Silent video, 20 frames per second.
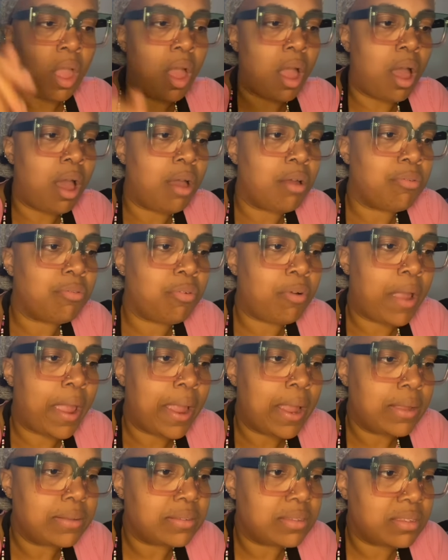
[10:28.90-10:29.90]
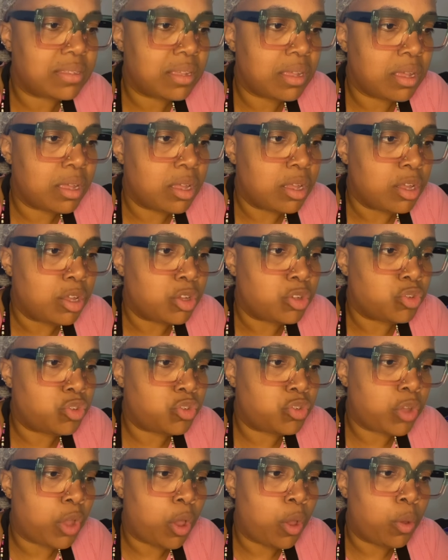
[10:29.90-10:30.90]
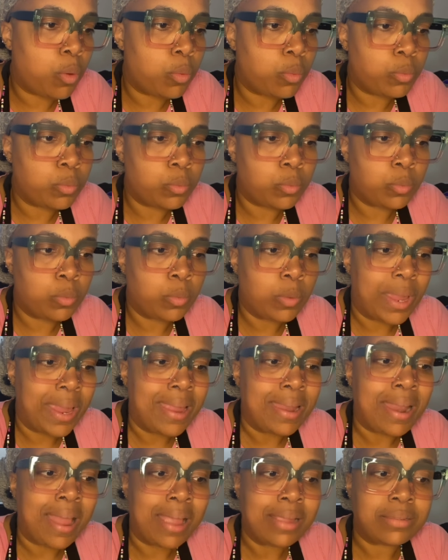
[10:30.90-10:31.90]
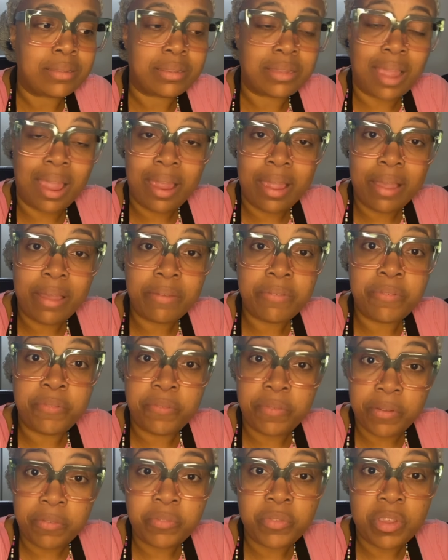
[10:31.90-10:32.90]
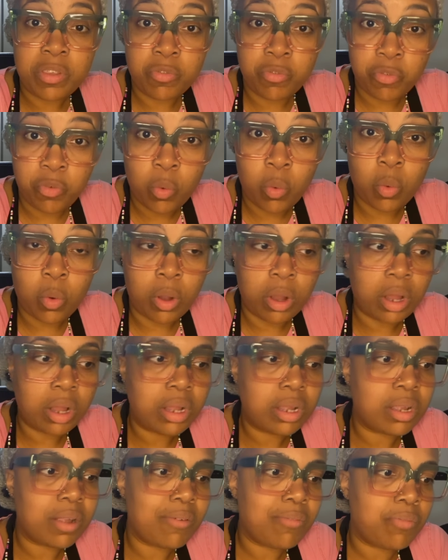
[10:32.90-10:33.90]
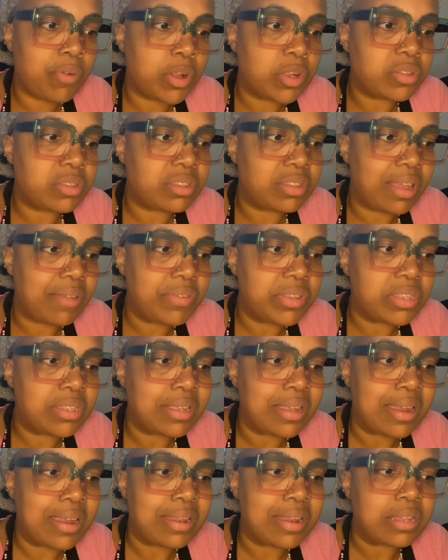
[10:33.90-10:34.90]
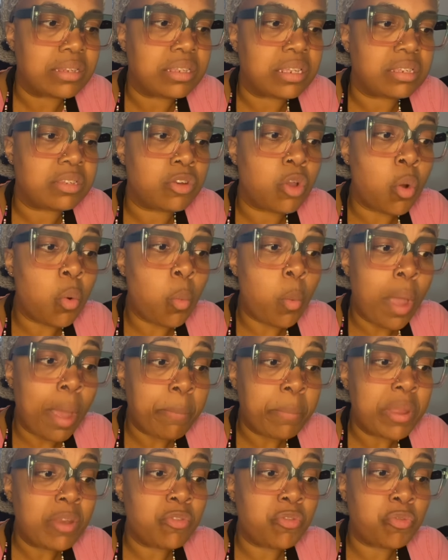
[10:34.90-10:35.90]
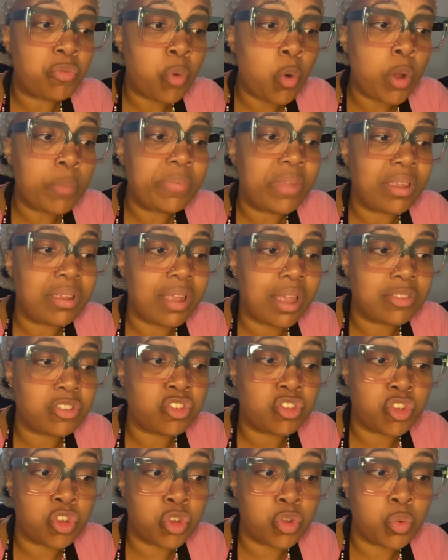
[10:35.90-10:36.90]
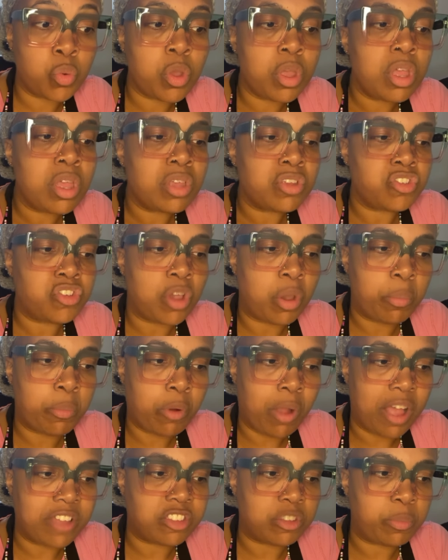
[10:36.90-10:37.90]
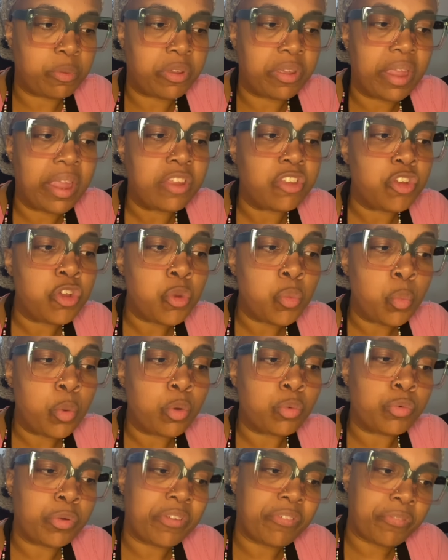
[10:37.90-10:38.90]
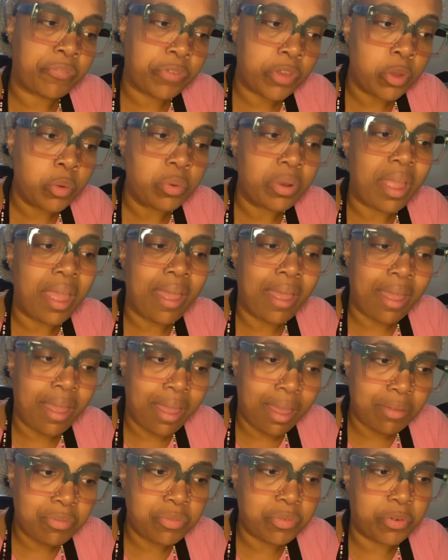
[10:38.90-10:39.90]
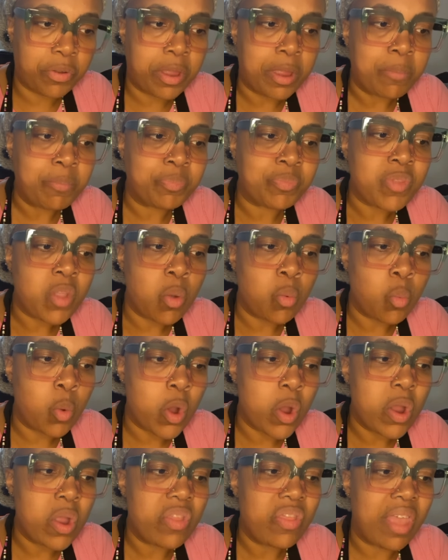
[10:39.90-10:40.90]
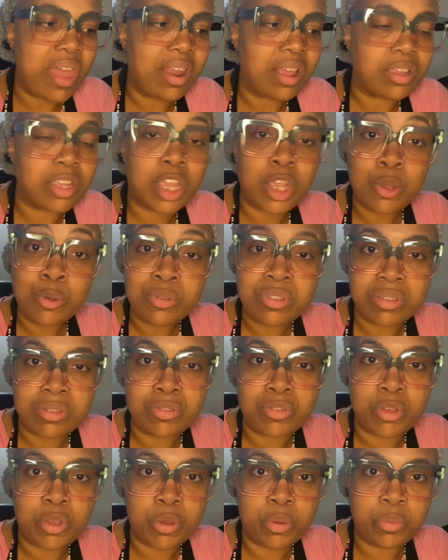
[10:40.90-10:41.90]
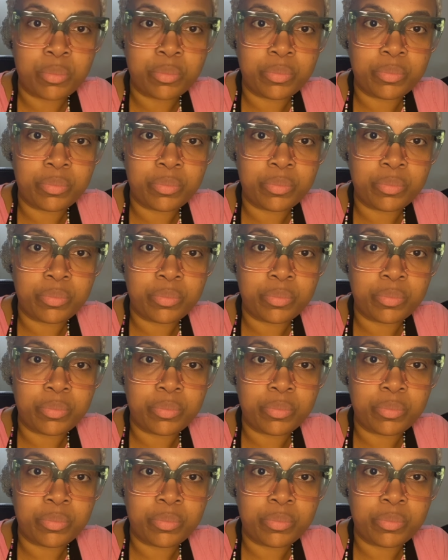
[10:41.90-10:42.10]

All right. So in Isaiah 54, verse 17, it says, no weapon formed against you shall prosper, and you will refute every word that accuses you.